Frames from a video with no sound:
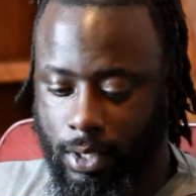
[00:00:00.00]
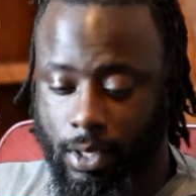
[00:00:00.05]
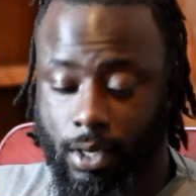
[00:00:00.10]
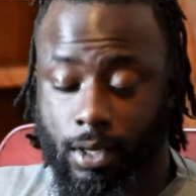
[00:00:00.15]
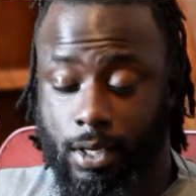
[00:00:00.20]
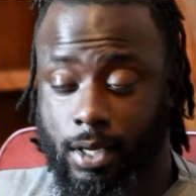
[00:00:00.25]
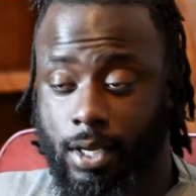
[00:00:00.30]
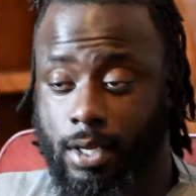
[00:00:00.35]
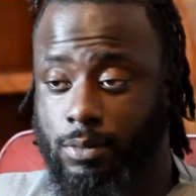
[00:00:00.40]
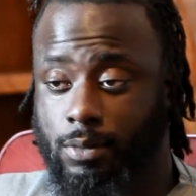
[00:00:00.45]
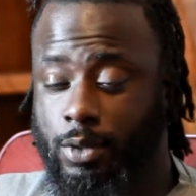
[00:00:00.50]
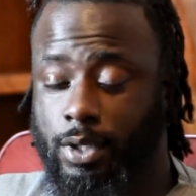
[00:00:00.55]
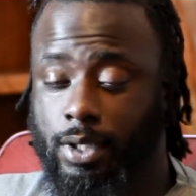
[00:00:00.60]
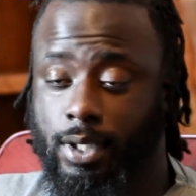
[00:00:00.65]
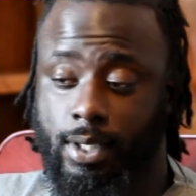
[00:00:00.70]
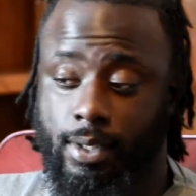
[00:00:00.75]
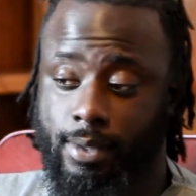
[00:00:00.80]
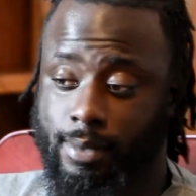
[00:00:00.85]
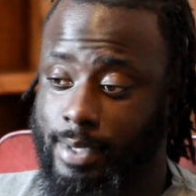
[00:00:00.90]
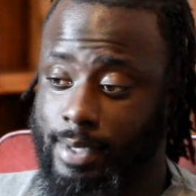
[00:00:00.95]
again,
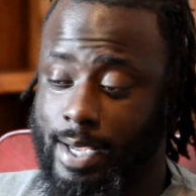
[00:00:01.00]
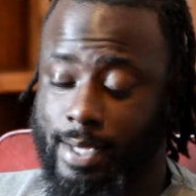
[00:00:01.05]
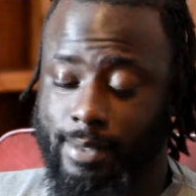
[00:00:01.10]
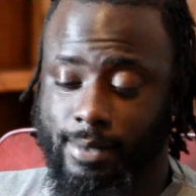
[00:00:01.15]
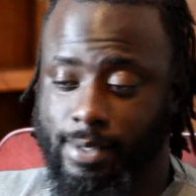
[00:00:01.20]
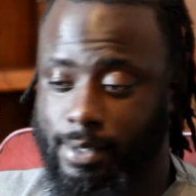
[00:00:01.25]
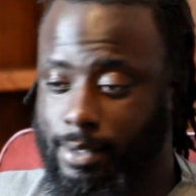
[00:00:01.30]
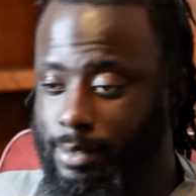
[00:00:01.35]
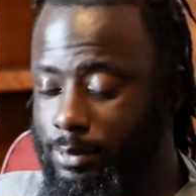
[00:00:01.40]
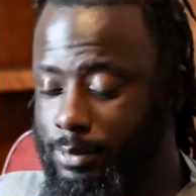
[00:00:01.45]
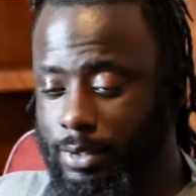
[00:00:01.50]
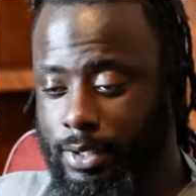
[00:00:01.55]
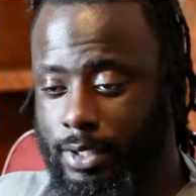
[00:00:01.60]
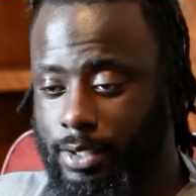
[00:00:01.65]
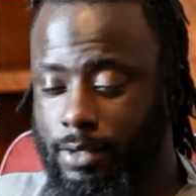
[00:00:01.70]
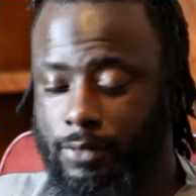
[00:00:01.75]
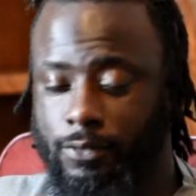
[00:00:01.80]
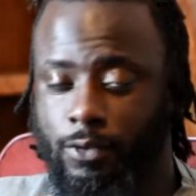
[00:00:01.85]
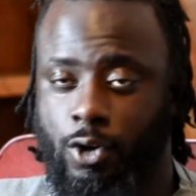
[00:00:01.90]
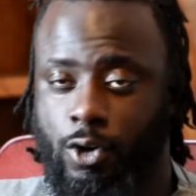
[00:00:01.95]
really not to
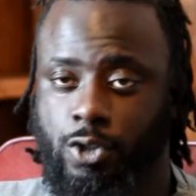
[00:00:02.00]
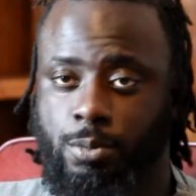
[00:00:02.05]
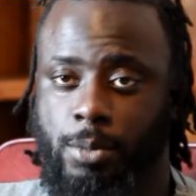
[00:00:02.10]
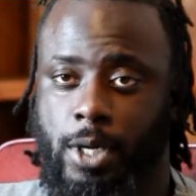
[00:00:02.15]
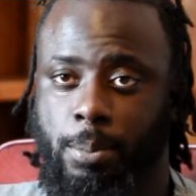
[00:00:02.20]
really divulge